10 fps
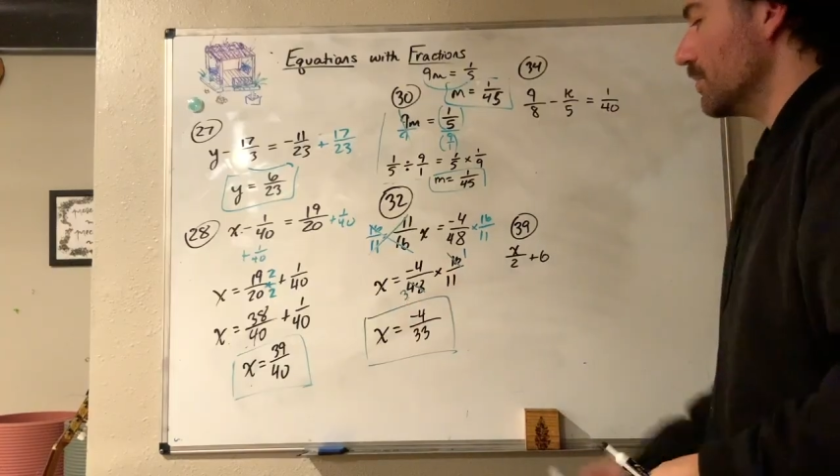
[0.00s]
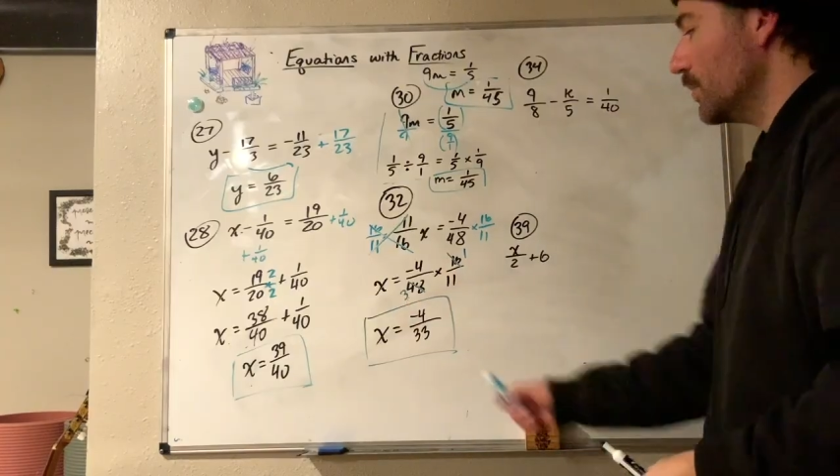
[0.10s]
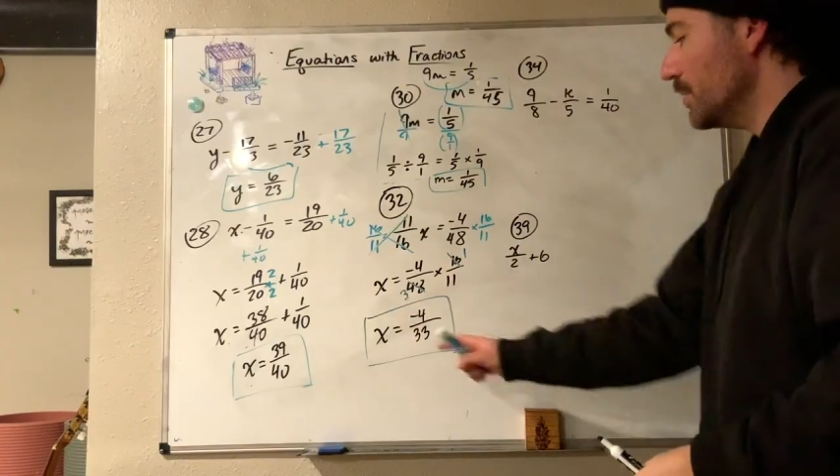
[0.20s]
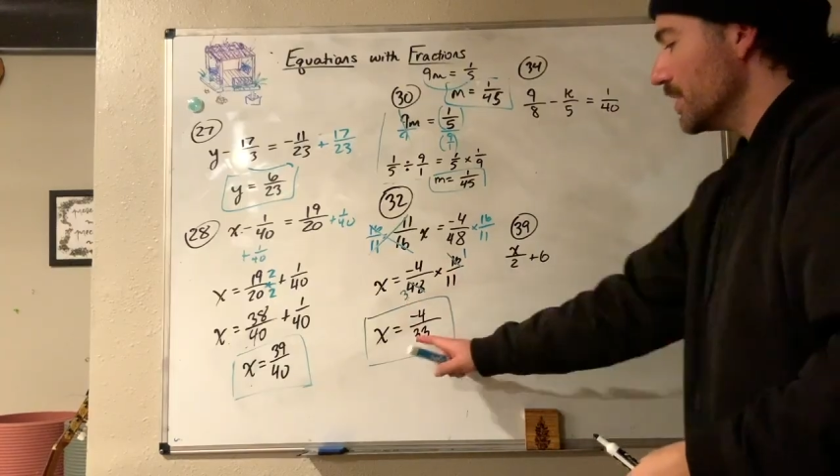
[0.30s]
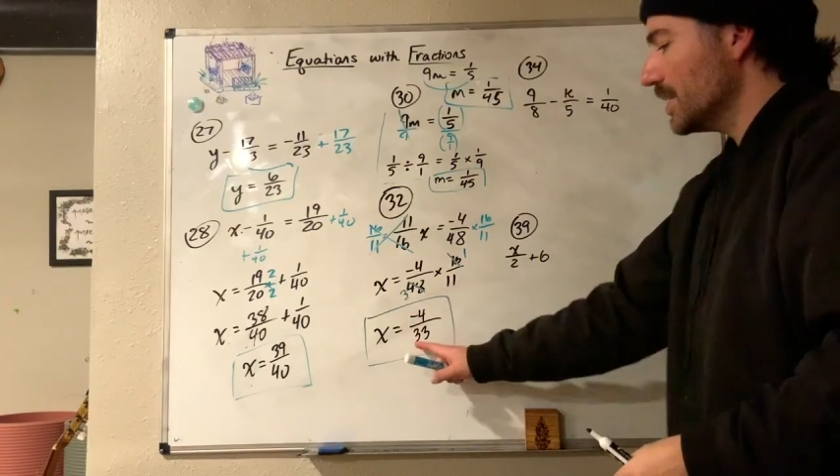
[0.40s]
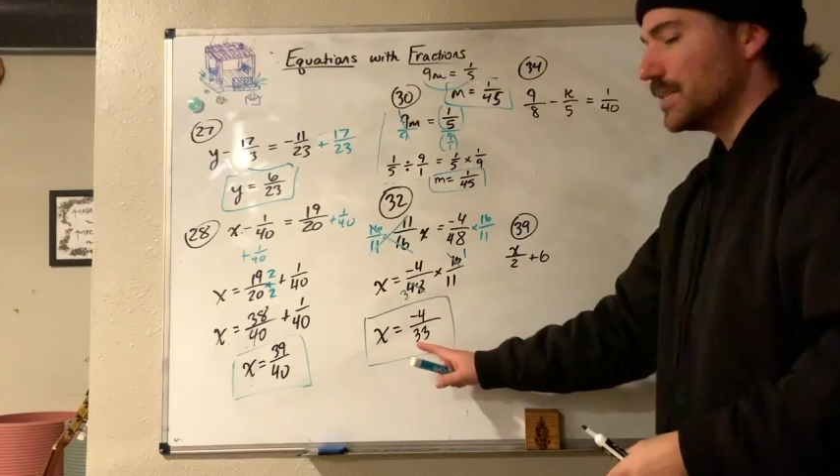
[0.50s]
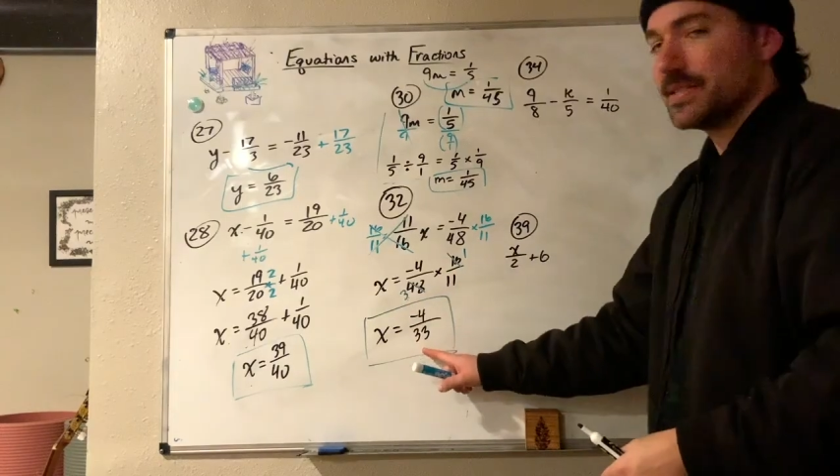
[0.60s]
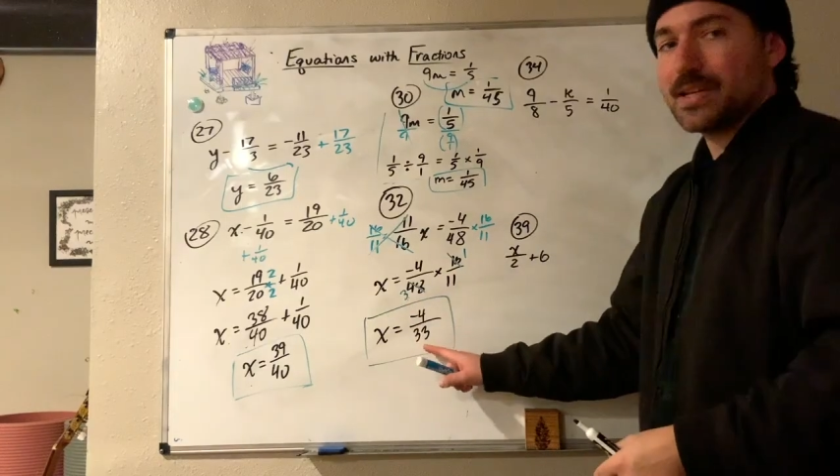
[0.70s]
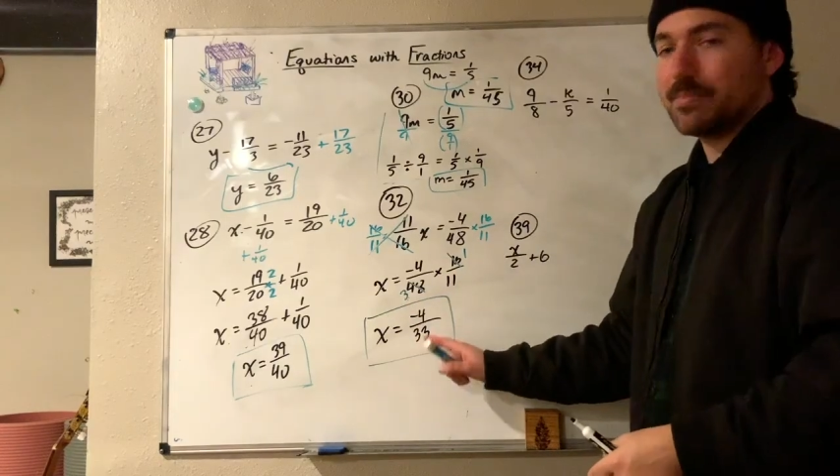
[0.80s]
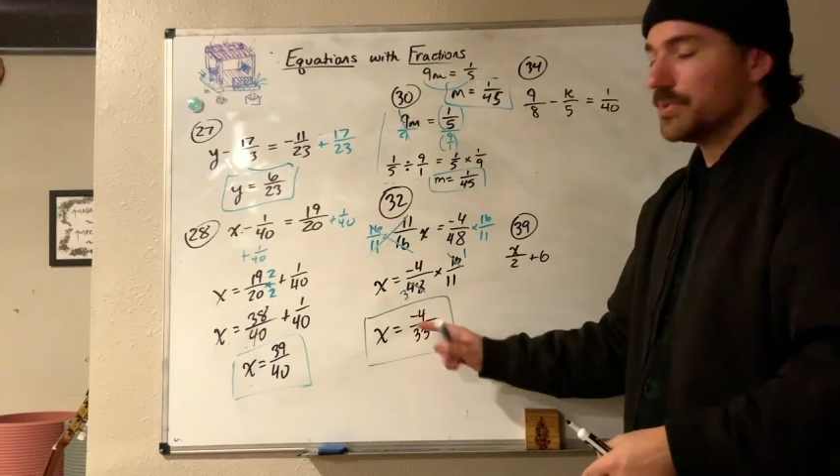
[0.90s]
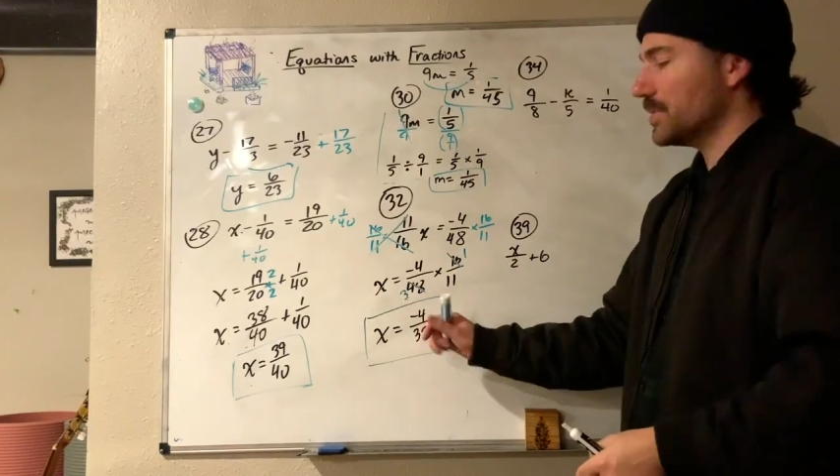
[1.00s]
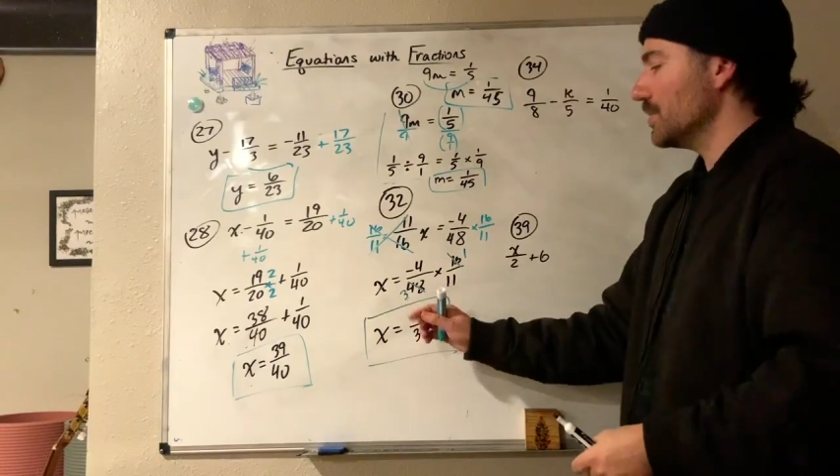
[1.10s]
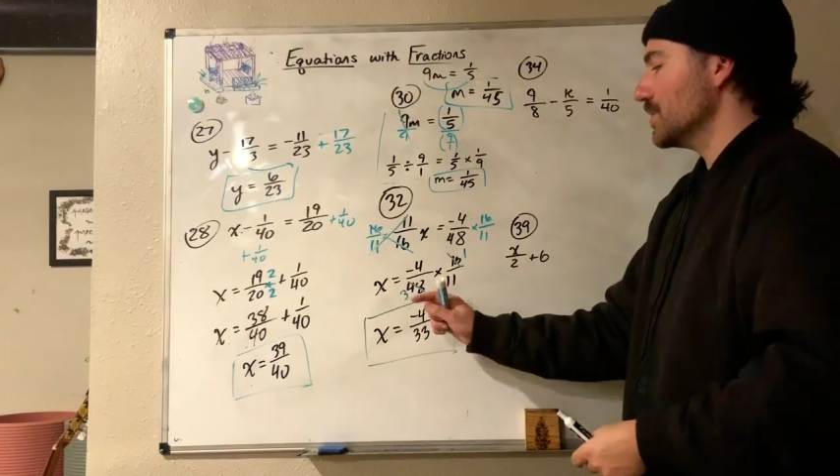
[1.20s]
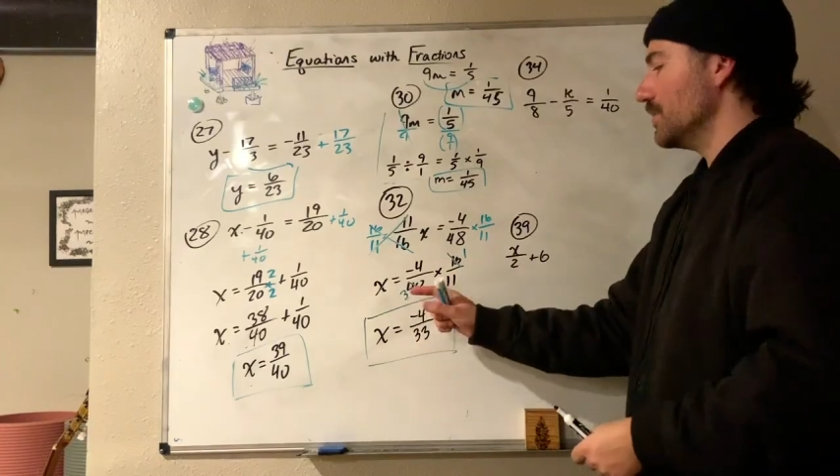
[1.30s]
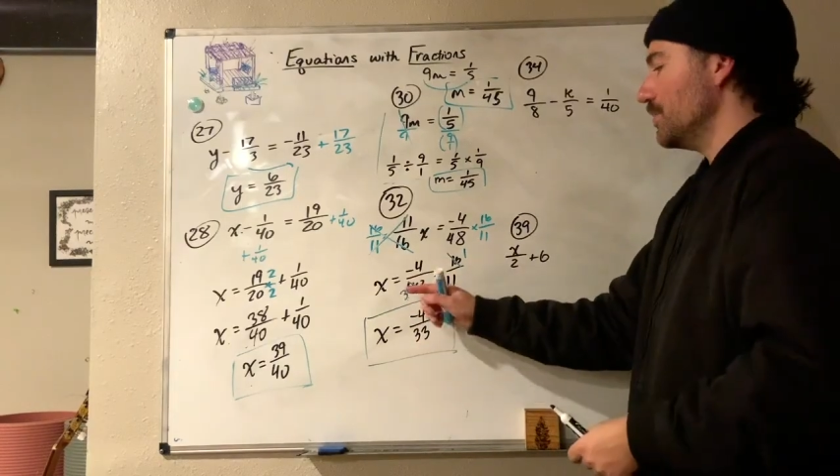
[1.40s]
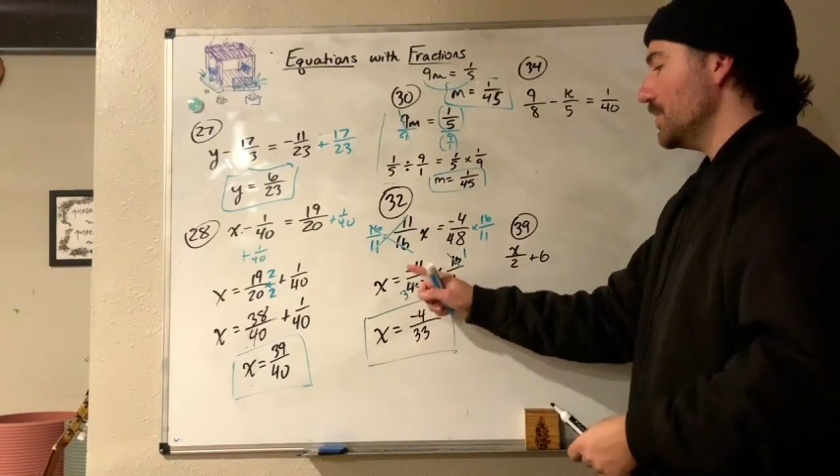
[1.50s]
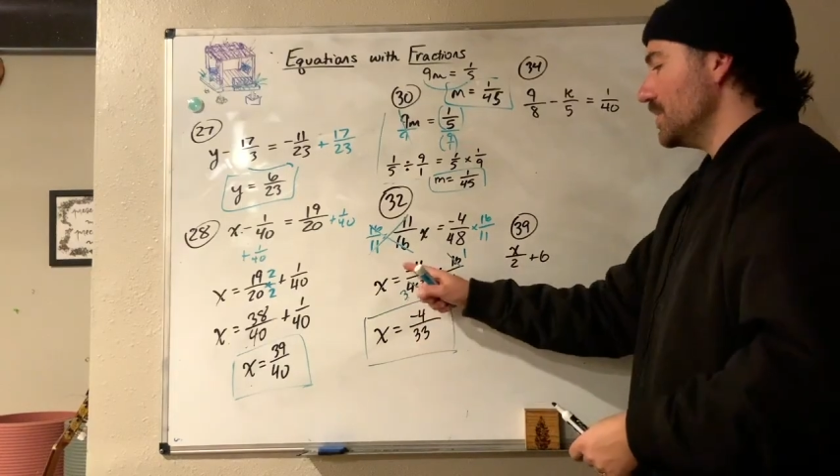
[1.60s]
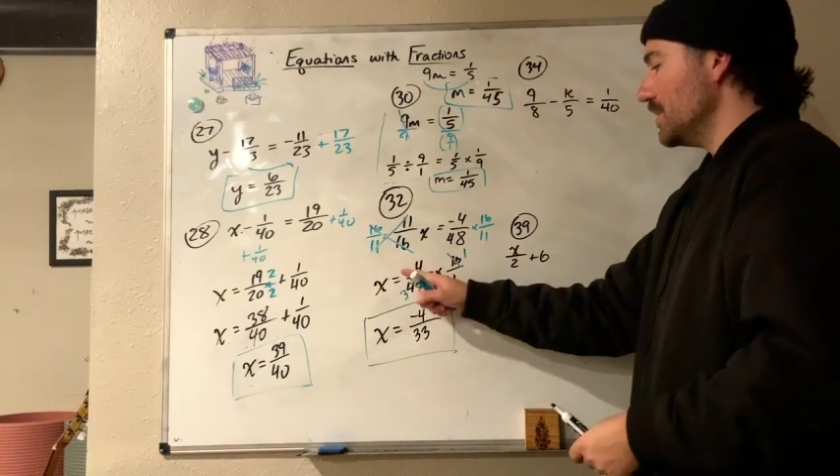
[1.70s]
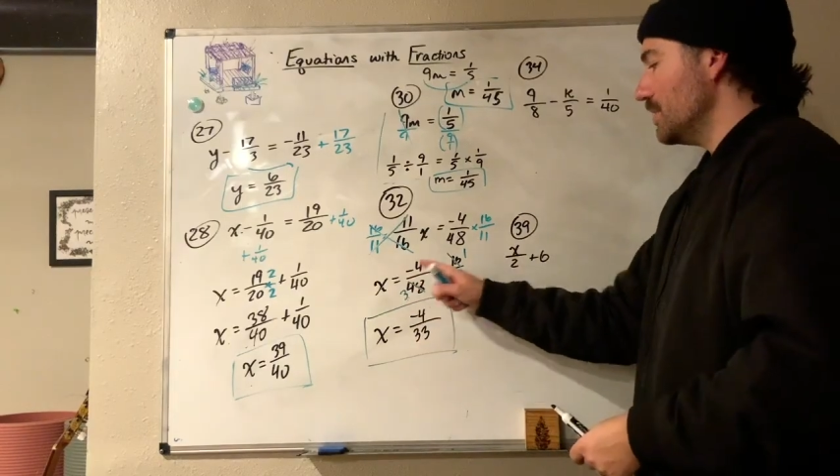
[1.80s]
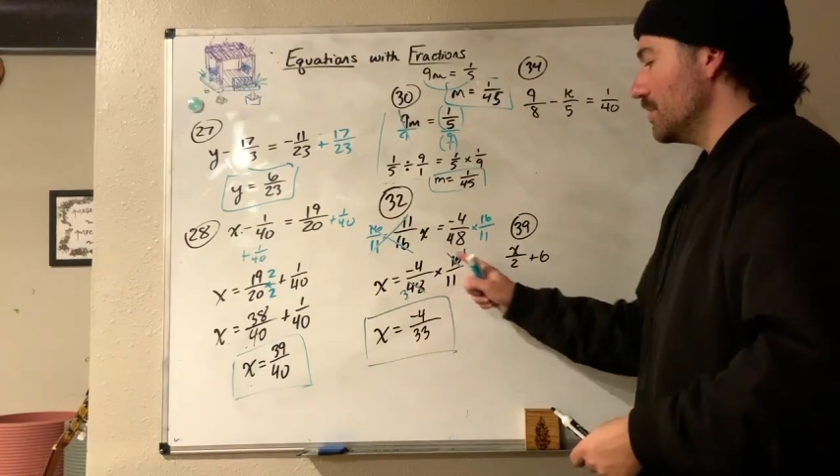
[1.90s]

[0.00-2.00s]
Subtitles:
We would get the same result if we did